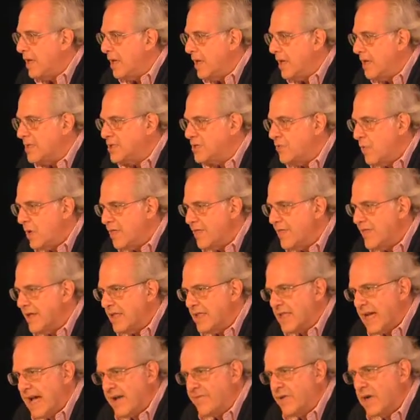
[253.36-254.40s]
It's one
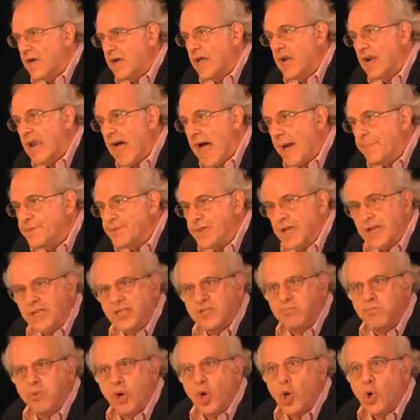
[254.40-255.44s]
thing to have a collapse
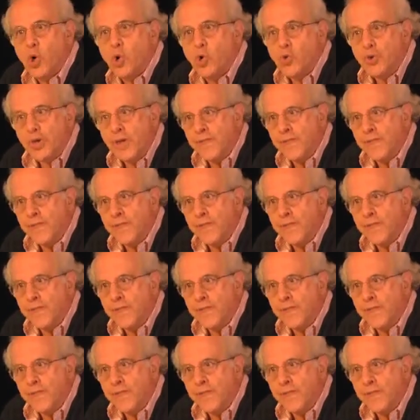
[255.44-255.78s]
explode